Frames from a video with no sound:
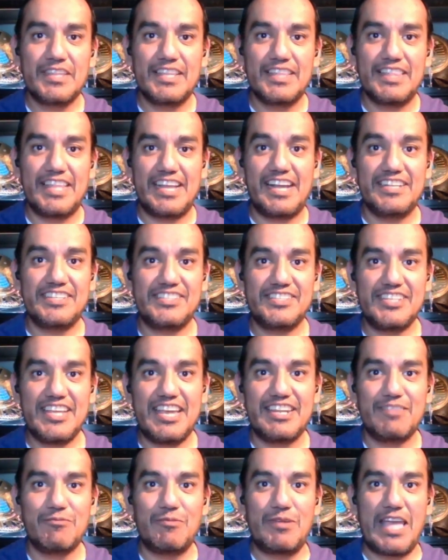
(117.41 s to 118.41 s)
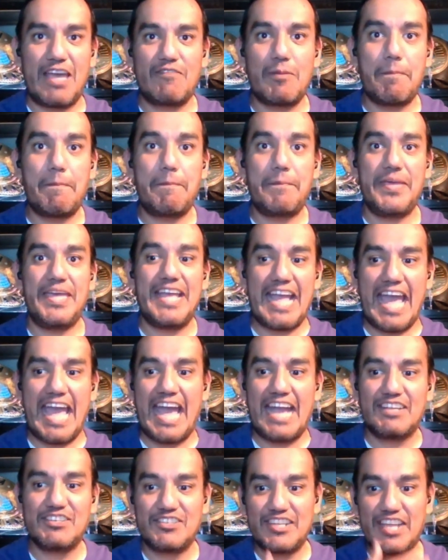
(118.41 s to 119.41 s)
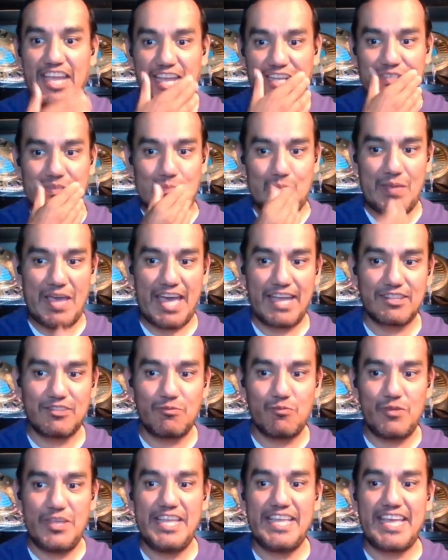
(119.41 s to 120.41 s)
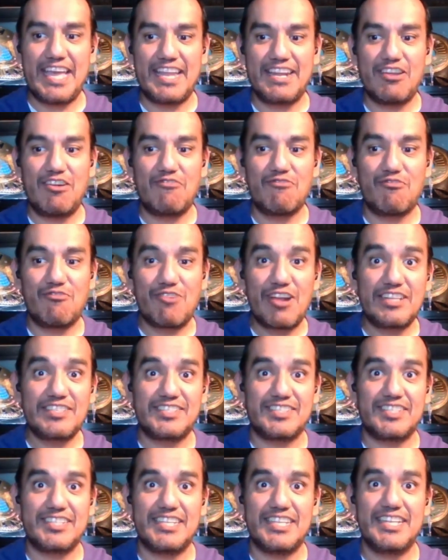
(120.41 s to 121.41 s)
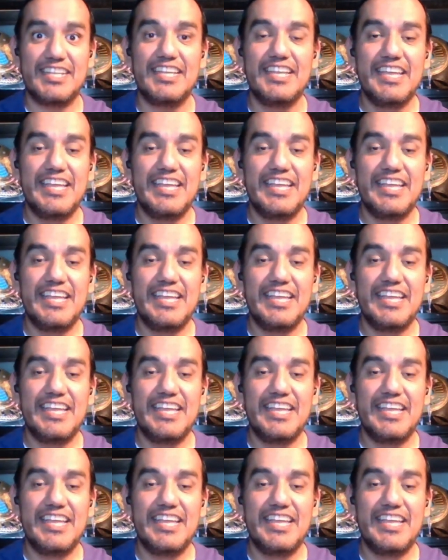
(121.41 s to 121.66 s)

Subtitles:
like I said, we have a big action packed weekend of wrestling.